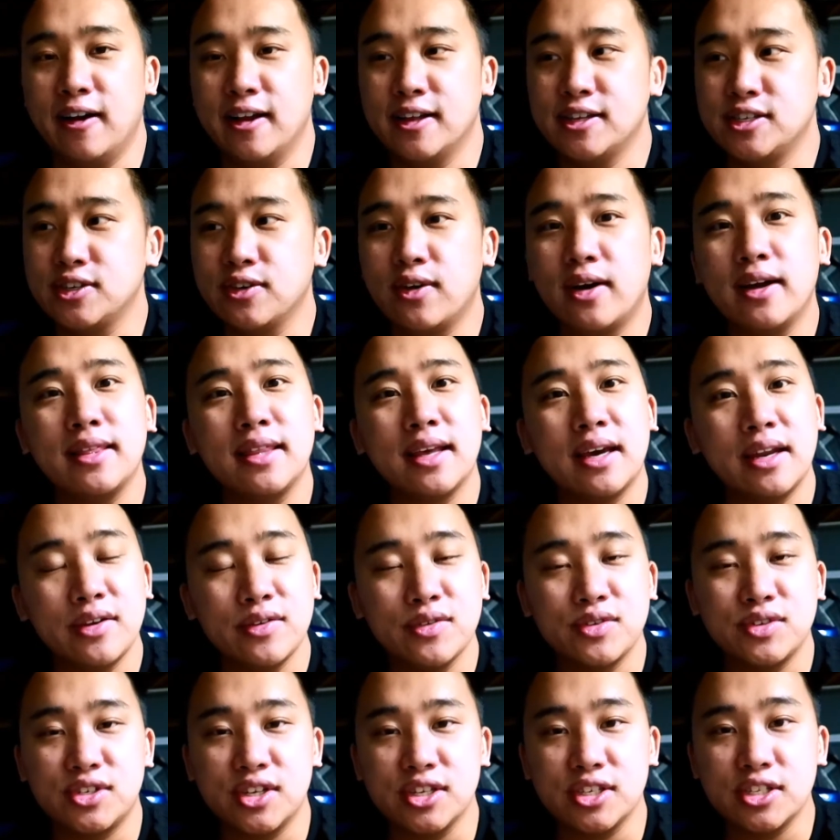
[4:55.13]
And so I thought it
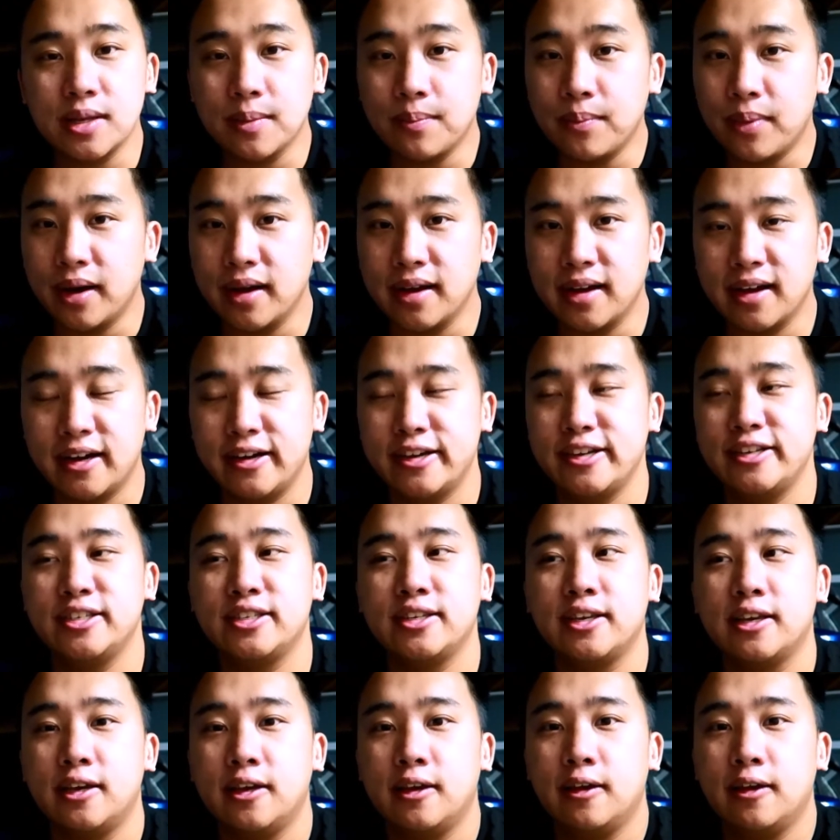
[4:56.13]
was just a bug eyes,